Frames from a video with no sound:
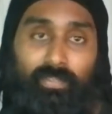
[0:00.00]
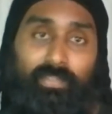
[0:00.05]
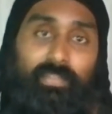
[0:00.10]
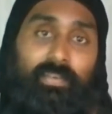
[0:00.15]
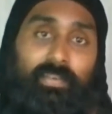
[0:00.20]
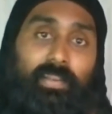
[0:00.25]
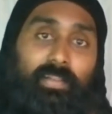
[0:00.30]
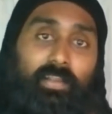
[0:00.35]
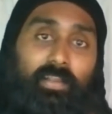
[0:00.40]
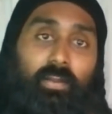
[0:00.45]

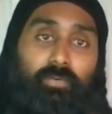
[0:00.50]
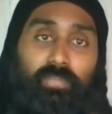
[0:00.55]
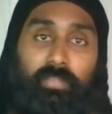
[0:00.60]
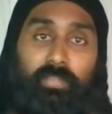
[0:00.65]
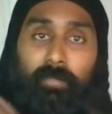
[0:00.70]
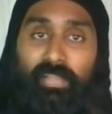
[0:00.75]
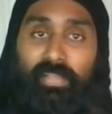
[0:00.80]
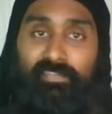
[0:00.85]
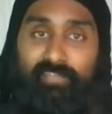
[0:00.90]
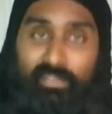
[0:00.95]
and I can't really
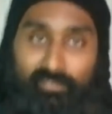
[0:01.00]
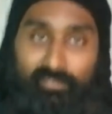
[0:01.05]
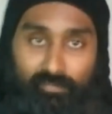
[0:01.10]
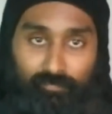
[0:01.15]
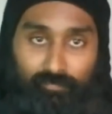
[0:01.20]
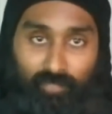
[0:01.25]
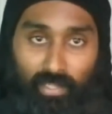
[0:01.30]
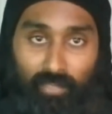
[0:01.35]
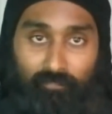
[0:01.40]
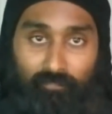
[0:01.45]
make sense
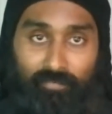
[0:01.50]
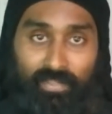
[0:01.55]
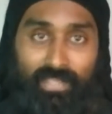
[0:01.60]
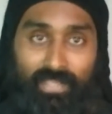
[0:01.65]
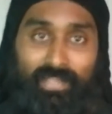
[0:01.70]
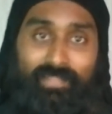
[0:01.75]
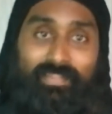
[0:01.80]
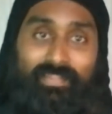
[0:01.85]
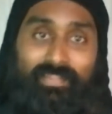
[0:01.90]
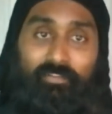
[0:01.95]
of life,
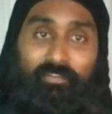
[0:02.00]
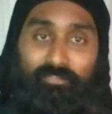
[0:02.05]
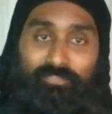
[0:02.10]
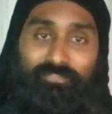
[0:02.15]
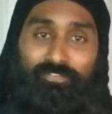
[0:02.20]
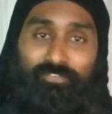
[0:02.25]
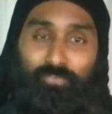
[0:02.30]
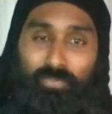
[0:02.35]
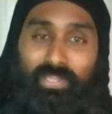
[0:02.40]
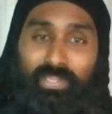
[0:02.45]
then
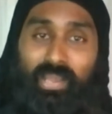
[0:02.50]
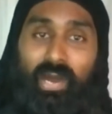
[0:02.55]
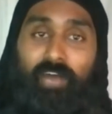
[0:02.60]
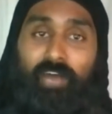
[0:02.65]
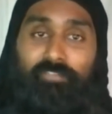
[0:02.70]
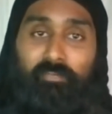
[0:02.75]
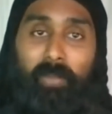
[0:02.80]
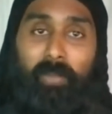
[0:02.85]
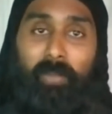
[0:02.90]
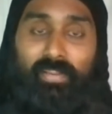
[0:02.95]
it's really
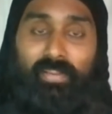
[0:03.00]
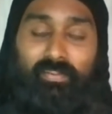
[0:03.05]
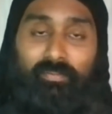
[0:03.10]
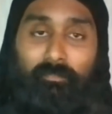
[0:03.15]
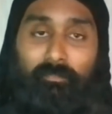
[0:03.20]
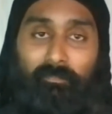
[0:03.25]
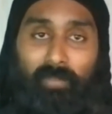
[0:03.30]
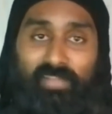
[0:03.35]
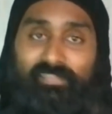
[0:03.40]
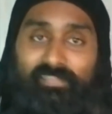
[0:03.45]
hard for
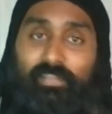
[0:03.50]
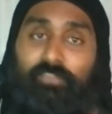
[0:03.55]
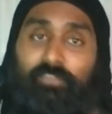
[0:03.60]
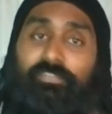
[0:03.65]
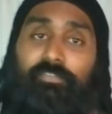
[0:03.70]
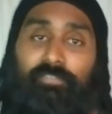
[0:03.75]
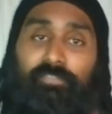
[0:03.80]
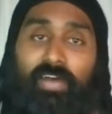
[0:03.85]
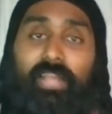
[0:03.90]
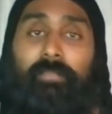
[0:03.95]
myself
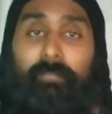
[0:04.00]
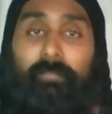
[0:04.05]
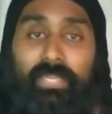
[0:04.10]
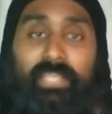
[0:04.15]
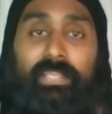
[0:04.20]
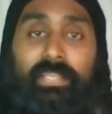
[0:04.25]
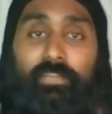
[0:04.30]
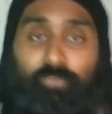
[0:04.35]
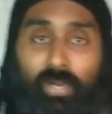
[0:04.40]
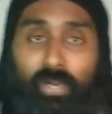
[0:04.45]
to find
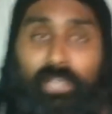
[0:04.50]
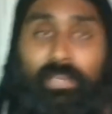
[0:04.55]
meaning right